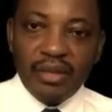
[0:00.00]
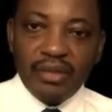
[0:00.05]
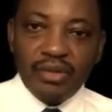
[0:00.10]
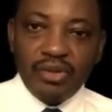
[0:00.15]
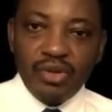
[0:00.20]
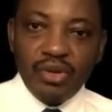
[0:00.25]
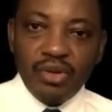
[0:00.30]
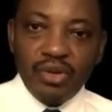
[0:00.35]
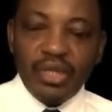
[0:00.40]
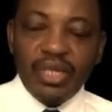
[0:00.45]

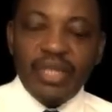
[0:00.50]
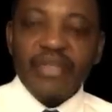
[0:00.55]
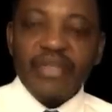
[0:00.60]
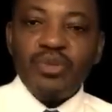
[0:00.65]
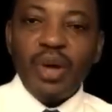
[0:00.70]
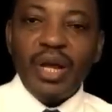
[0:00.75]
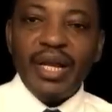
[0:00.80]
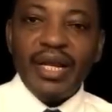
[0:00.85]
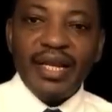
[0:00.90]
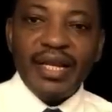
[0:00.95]
So this
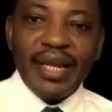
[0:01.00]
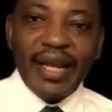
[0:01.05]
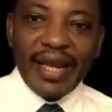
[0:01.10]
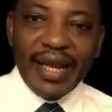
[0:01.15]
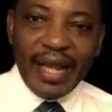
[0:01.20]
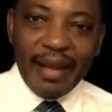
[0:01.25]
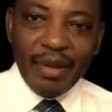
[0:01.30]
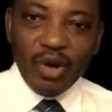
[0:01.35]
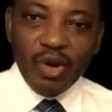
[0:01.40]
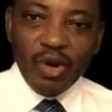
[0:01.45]
one, na
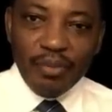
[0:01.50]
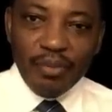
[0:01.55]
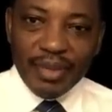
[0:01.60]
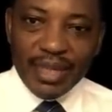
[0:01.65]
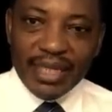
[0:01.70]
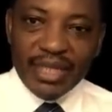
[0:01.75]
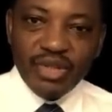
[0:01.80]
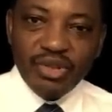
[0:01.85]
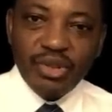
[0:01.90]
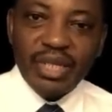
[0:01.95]
Cameroon
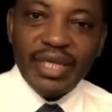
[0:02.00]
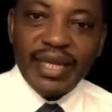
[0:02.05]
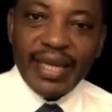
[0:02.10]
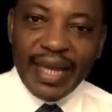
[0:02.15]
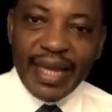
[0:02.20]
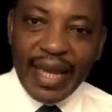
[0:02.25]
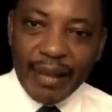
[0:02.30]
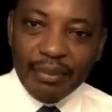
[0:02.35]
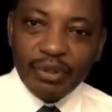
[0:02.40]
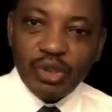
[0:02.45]
military
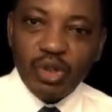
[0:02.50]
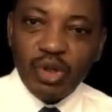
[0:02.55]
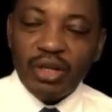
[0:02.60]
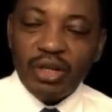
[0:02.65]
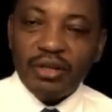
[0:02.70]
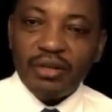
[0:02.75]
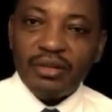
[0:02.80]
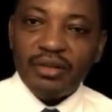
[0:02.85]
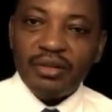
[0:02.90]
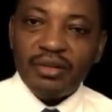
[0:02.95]

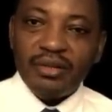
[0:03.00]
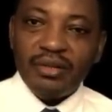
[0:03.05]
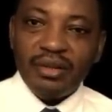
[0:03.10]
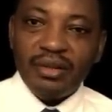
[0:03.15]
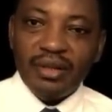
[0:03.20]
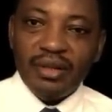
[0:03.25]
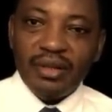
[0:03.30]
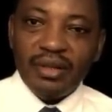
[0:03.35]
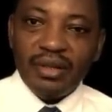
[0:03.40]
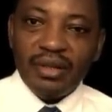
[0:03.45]
captured
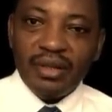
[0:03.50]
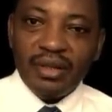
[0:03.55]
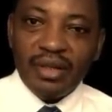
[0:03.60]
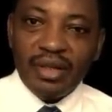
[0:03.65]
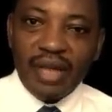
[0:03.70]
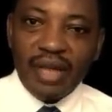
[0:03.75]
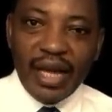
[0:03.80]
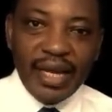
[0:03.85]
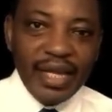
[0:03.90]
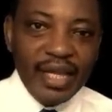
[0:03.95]

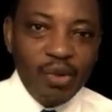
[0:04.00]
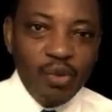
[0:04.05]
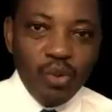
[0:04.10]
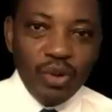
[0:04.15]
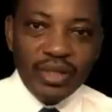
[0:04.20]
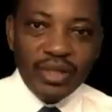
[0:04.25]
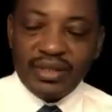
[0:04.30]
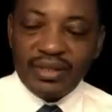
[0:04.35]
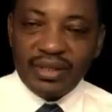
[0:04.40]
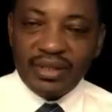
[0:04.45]
and he
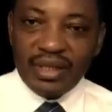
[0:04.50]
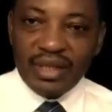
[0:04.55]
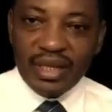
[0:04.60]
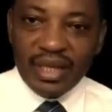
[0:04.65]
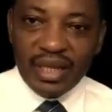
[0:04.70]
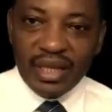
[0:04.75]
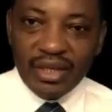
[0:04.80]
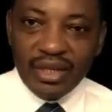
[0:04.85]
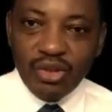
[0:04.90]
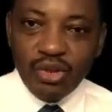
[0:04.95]
was
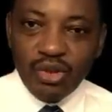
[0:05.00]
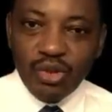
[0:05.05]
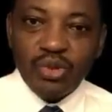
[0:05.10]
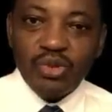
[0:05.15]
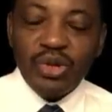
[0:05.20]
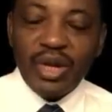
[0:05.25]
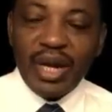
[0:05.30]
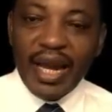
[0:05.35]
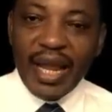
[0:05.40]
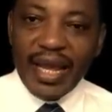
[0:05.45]

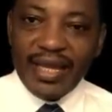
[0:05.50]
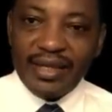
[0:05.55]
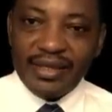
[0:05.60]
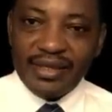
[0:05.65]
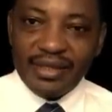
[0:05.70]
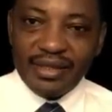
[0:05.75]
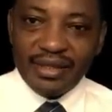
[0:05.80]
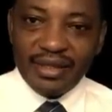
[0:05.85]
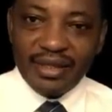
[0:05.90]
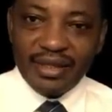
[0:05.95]

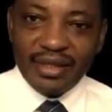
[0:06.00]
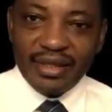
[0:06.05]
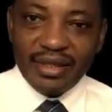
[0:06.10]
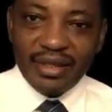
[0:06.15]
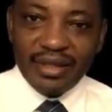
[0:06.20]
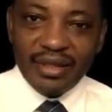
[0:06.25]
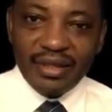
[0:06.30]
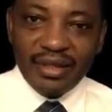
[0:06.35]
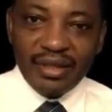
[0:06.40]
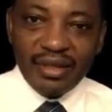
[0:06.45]
neutralized
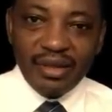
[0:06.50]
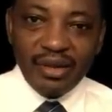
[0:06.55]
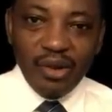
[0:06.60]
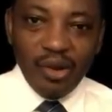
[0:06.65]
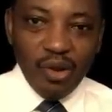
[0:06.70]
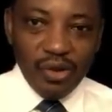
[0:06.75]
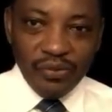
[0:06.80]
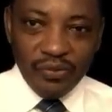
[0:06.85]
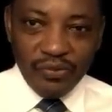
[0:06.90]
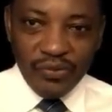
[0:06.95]

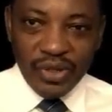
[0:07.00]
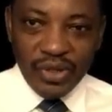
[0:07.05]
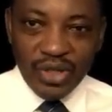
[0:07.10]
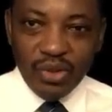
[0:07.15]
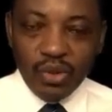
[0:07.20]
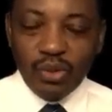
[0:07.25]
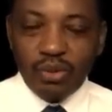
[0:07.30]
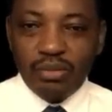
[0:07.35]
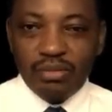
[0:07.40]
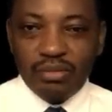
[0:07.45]
on
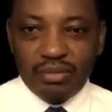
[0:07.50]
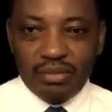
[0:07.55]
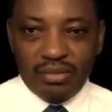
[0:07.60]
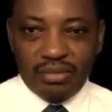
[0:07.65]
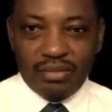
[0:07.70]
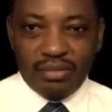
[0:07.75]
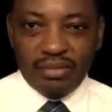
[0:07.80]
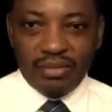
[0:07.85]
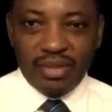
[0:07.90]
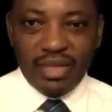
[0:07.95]
video.
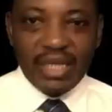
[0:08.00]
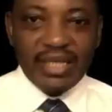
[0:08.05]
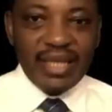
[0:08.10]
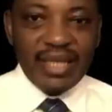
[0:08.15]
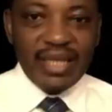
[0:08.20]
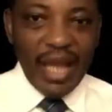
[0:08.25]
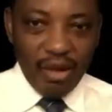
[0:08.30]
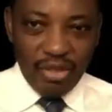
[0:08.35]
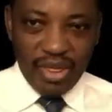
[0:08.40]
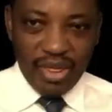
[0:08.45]
It's
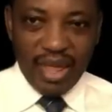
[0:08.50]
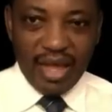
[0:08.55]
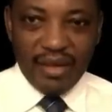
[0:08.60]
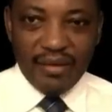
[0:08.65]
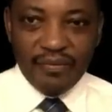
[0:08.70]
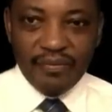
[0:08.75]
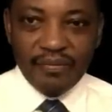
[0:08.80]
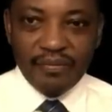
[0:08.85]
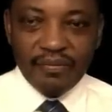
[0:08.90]
out there.